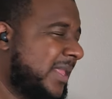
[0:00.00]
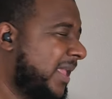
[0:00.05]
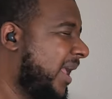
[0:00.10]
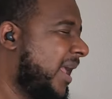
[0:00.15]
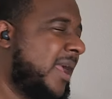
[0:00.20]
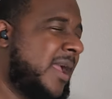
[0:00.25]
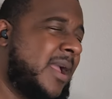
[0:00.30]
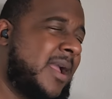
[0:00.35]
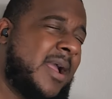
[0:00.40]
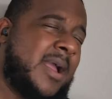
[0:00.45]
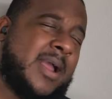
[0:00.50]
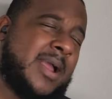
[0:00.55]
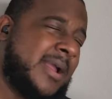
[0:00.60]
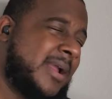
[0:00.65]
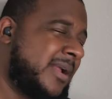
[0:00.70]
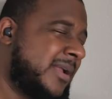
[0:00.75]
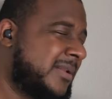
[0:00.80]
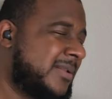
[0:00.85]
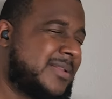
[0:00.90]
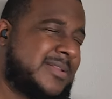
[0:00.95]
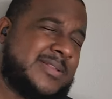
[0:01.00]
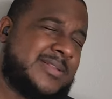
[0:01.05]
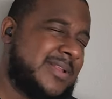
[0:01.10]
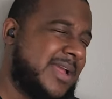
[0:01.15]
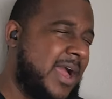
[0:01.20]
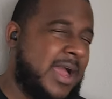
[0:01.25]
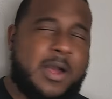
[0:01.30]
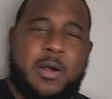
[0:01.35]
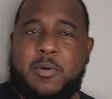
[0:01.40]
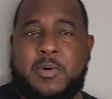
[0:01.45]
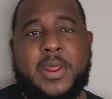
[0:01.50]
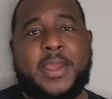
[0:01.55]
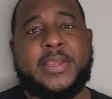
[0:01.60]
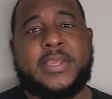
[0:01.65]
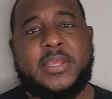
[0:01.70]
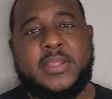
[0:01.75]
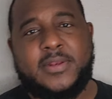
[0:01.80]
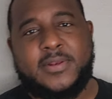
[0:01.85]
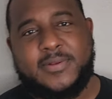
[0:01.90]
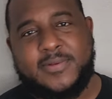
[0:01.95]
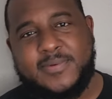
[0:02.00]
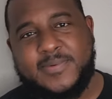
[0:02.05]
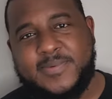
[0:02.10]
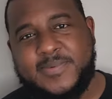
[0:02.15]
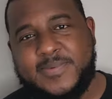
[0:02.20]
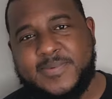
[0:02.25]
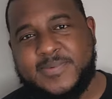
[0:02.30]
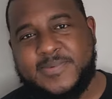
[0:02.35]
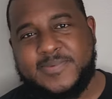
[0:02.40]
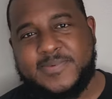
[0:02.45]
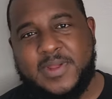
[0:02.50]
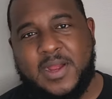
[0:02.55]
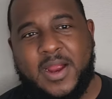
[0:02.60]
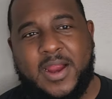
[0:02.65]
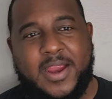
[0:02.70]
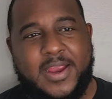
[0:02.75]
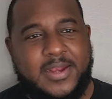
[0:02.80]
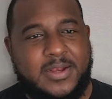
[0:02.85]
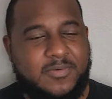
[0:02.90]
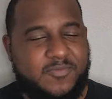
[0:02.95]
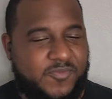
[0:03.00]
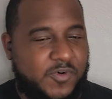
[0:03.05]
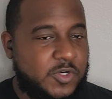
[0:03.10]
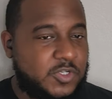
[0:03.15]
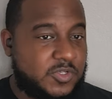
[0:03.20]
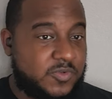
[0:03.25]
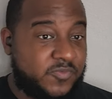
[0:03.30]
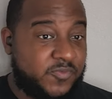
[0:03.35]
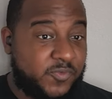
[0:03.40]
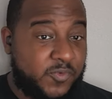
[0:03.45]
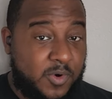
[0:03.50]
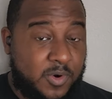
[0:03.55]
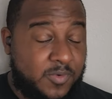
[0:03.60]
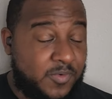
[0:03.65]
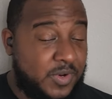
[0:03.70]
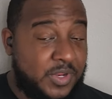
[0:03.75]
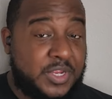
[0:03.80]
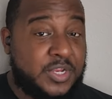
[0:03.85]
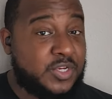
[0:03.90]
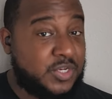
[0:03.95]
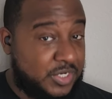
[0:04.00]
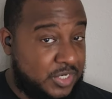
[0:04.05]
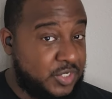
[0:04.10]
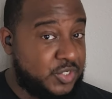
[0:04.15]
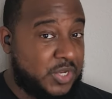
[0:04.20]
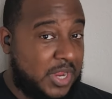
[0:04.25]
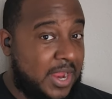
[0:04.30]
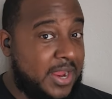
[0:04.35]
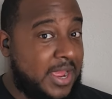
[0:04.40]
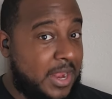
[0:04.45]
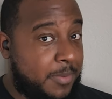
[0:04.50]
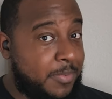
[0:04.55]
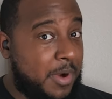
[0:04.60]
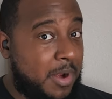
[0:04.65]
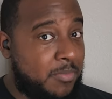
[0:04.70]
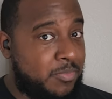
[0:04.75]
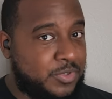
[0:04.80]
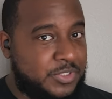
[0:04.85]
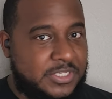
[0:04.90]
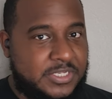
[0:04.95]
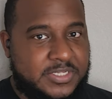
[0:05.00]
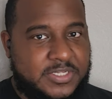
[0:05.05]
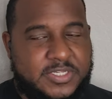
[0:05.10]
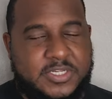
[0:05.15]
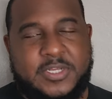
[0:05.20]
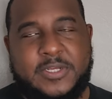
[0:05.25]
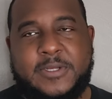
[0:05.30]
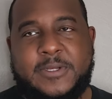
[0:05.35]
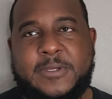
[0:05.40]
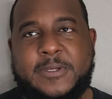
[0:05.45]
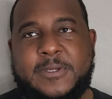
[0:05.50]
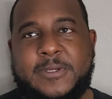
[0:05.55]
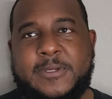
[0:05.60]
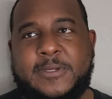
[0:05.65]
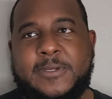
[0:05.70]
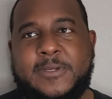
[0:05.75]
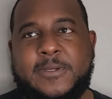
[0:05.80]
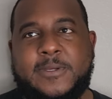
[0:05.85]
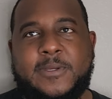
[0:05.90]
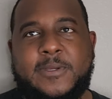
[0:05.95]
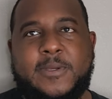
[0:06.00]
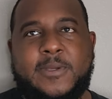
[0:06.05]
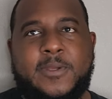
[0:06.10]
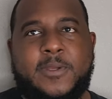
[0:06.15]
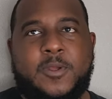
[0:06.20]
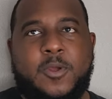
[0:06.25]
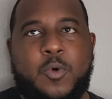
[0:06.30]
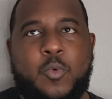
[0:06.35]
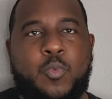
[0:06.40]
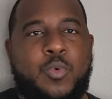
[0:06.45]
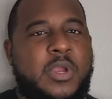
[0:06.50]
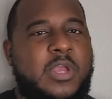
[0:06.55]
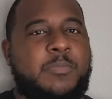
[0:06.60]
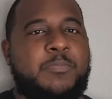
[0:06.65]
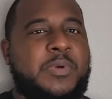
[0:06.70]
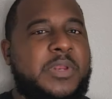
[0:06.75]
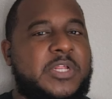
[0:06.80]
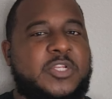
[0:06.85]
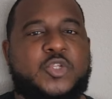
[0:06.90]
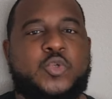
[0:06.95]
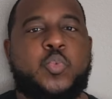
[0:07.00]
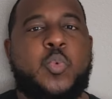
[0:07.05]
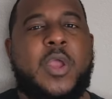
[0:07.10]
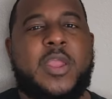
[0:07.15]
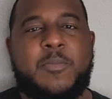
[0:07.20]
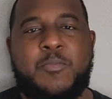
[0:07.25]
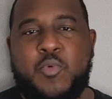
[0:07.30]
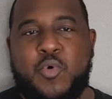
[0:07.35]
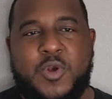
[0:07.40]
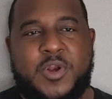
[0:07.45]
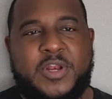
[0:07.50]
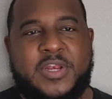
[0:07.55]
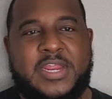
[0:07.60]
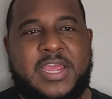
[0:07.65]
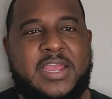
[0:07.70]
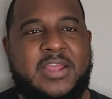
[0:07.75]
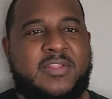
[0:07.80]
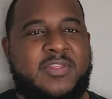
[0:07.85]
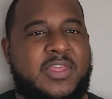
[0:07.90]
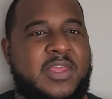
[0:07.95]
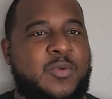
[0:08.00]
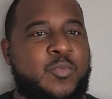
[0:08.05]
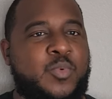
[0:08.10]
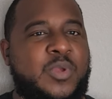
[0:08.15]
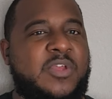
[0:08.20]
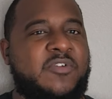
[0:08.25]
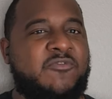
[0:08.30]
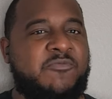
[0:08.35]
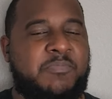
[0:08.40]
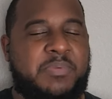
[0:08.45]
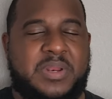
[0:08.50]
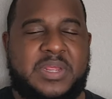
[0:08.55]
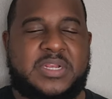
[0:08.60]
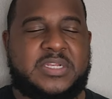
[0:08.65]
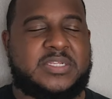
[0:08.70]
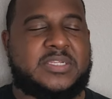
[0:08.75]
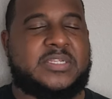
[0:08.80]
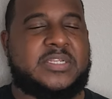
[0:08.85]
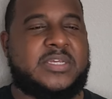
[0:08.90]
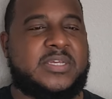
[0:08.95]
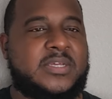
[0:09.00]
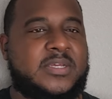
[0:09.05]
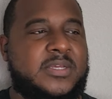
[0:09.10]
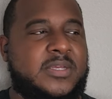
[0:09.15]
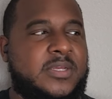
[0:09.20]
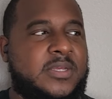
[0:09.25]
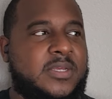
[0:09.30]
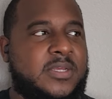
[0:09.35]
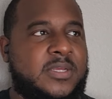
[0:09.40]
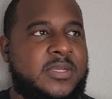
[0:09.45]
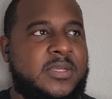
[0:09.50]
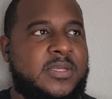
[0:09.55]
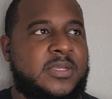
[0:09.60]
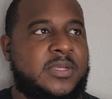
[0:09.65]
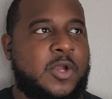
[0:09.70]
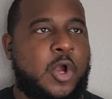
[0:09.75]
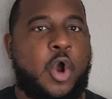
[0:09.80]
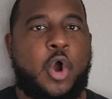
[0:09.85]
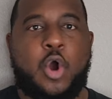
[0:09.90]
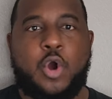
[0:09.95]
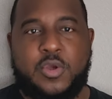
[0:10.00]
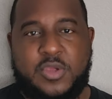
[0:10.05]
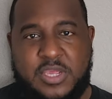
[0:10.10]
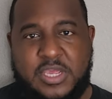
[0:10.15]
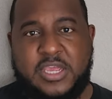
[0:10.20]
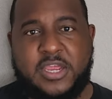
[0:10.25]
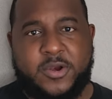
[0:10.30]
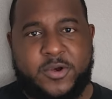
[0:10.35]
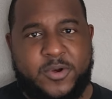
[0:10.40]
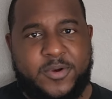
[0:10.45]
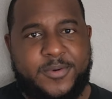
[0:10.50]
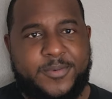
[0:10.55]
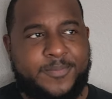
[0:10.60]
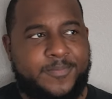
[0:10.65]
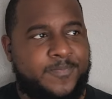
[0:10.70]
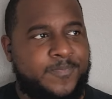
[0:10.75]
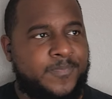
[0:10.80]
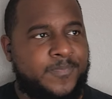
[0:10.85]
I don't like it. All right? First and foremost, I got a problem with this. We blitzed way more today than we've blitzed all year.